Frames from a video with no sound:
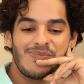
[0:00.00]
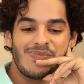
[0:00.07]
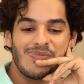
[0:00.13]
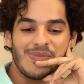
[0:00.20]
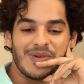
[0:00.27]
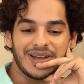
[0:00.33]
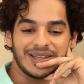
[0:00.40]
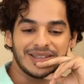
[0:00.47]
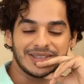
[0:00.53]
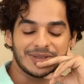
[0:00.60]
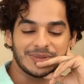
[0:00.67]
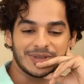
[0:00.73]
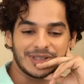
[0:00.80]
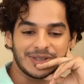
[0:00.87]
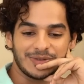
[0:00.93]
uh, she
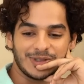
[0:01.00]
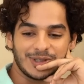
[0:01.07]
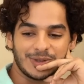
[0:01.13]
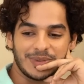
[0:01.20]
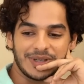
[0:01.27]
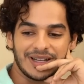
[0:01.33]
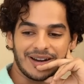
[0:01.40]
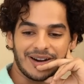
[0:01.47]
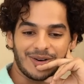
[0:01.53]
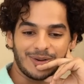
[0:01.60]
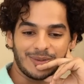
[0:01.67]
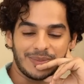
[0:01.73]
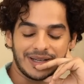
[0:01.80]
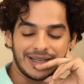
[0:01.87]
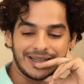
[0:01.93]
must have just been
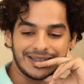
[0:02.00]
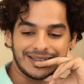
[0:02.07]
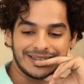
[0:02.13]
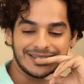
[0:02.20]
around playing.